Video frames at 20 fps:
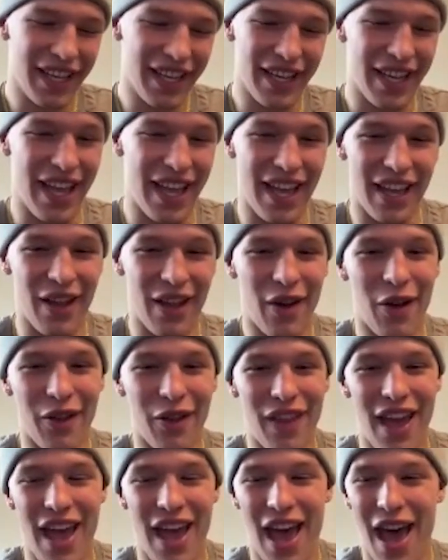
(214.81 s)
yeah,
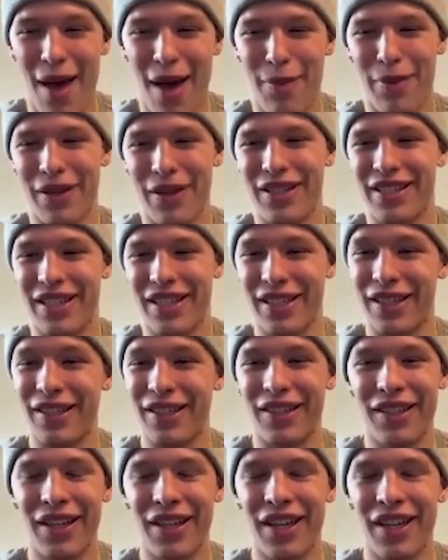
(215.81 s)
all that happened,
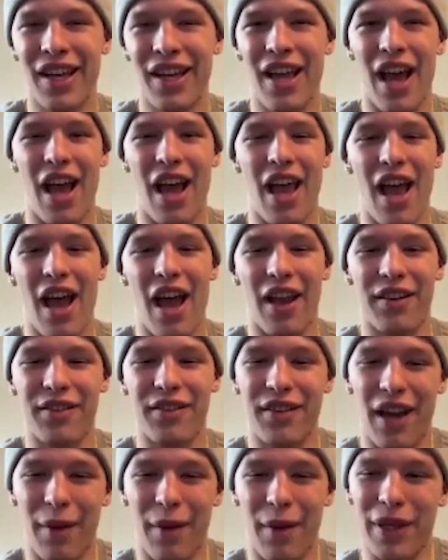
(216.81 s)
and
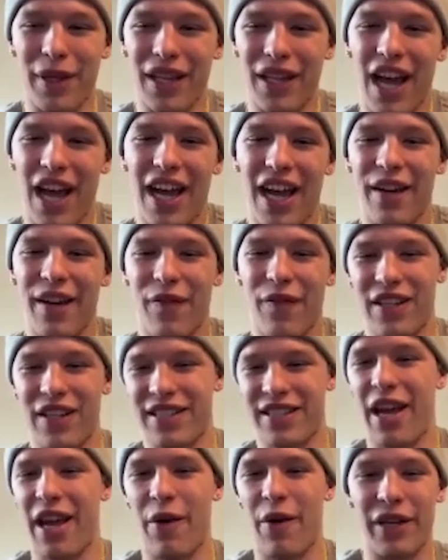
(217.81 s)
I'd be lying if I
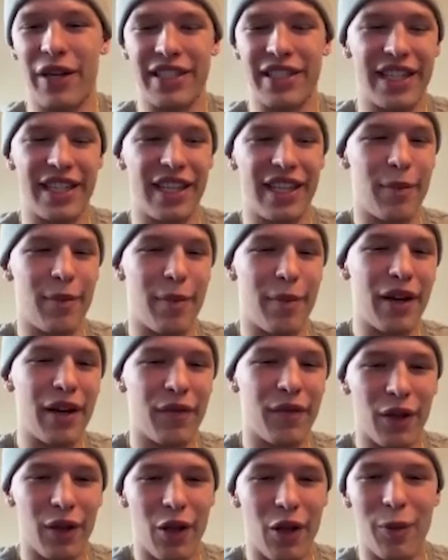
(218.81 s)
say I wasn't in a bit
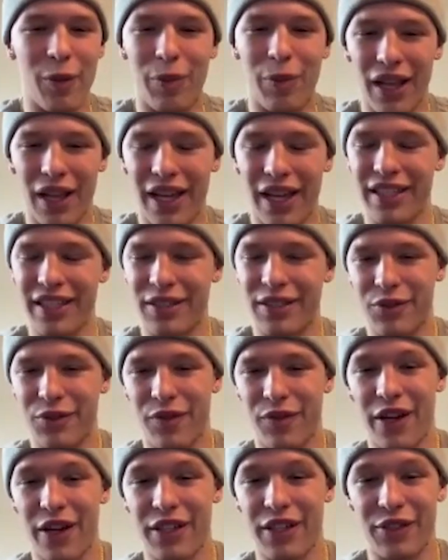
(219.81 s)
of a low place. It was
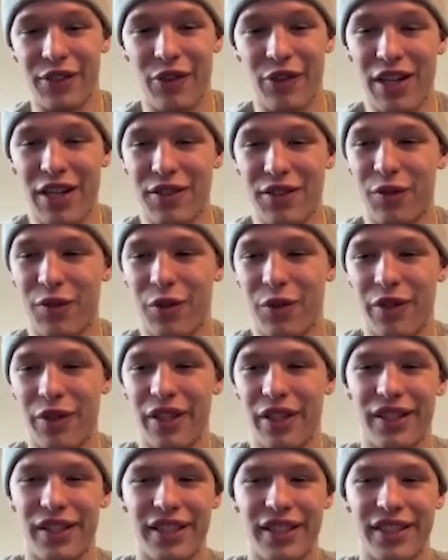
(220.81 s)
very stressful,
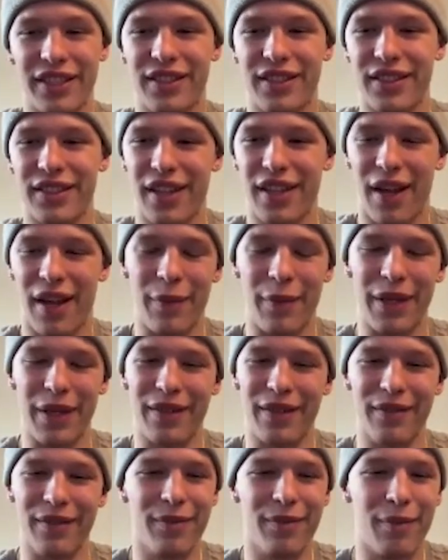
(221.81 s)
and just I
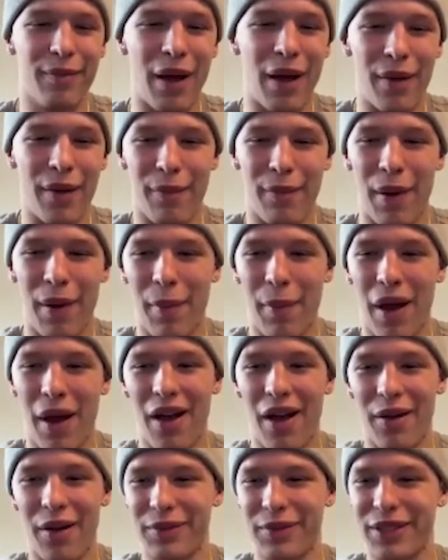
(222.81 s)
mean, my
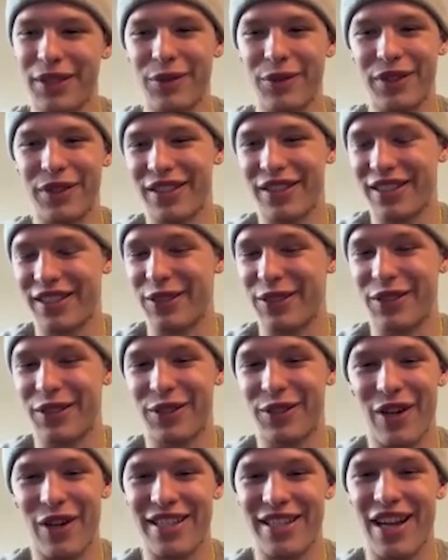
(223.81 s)
mom, she's
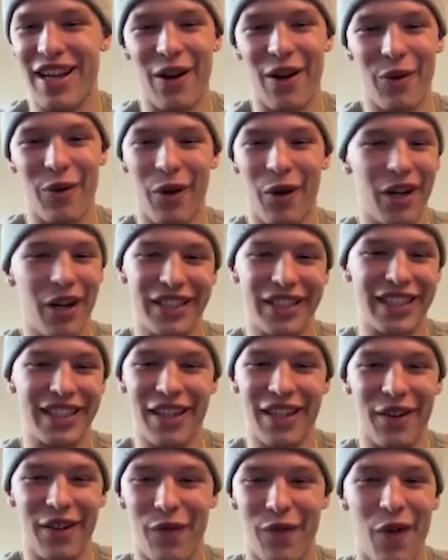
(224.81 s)
stressed out at work. She
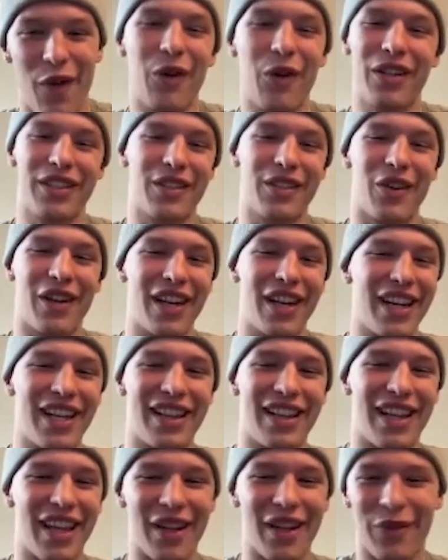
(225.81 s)
couldn't focus on
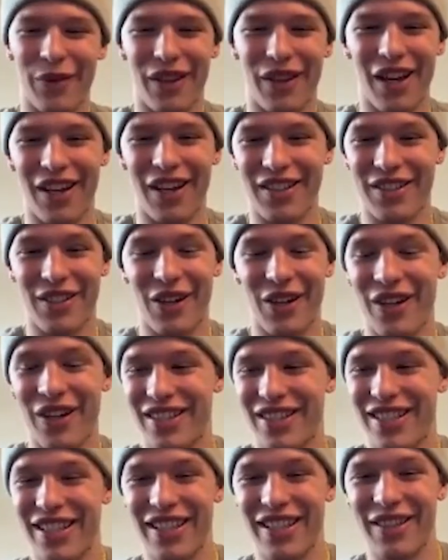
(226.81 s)
anything with the
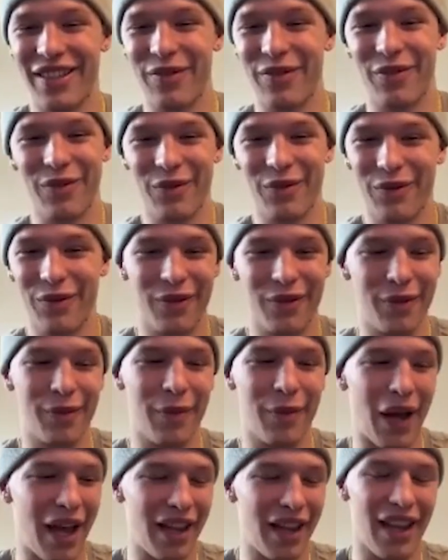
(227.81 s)
uncertainty of
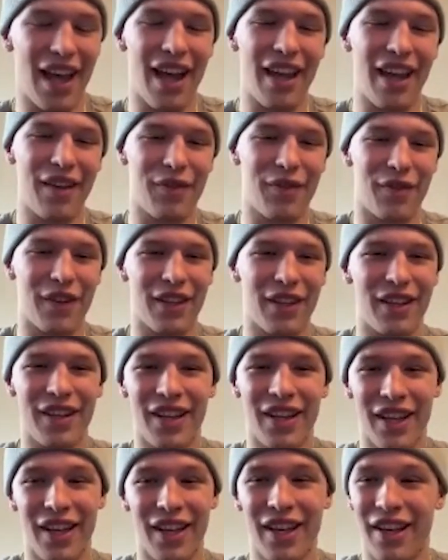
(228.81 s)
my life,
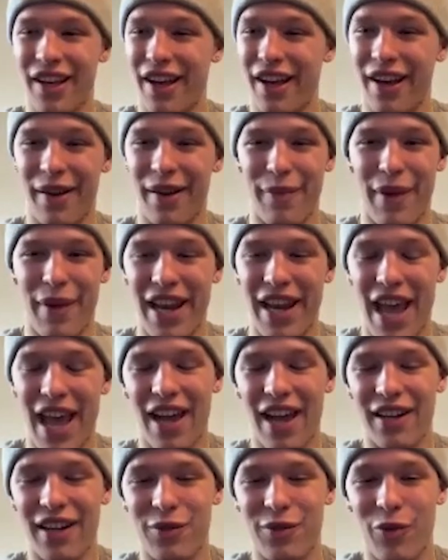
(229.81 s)
and my
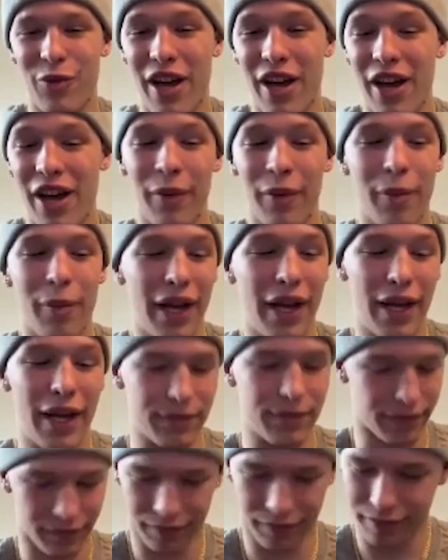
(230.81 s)
dad as well.
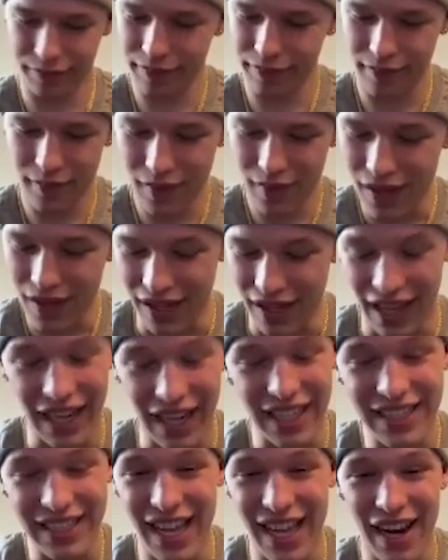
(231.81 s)
But
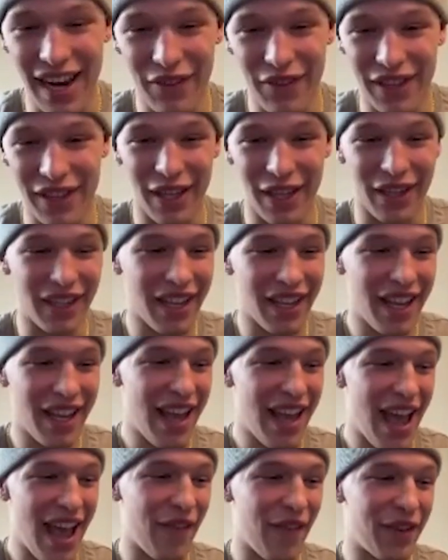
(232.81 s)
like I said,
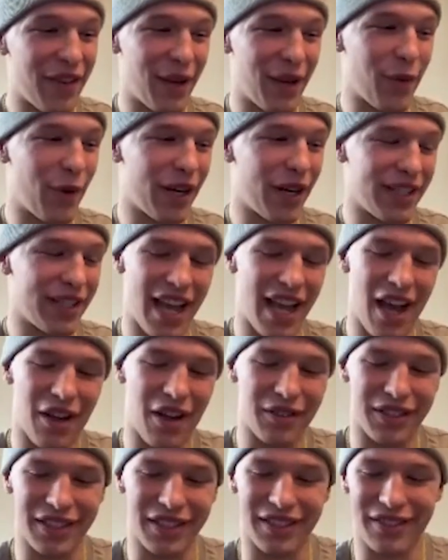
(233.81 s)
everything worked
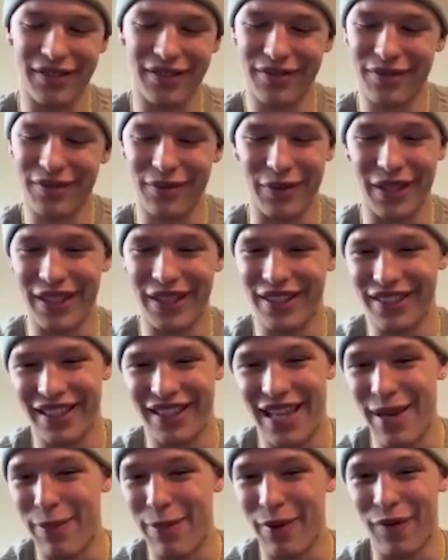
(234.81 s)
out. Just me
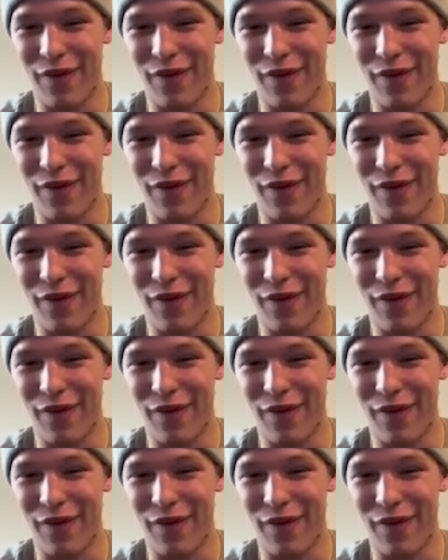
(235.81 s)
keeping